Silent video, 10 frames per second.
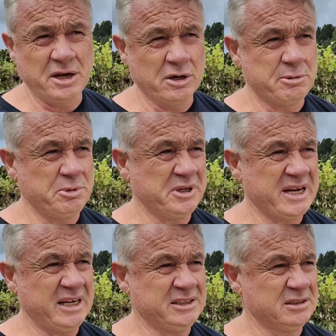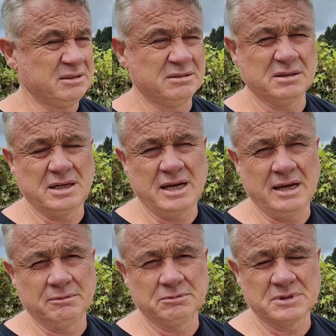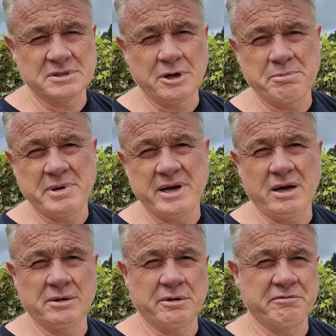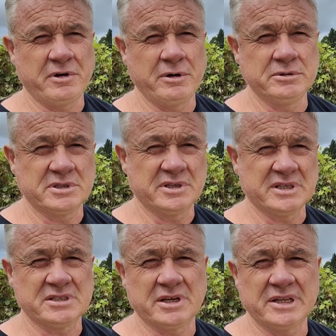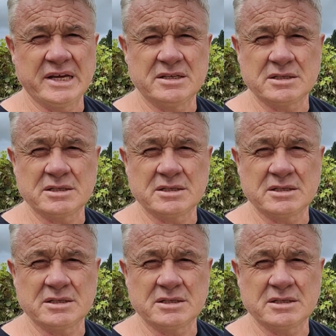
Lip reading: no communication with no power, no phones and things like that.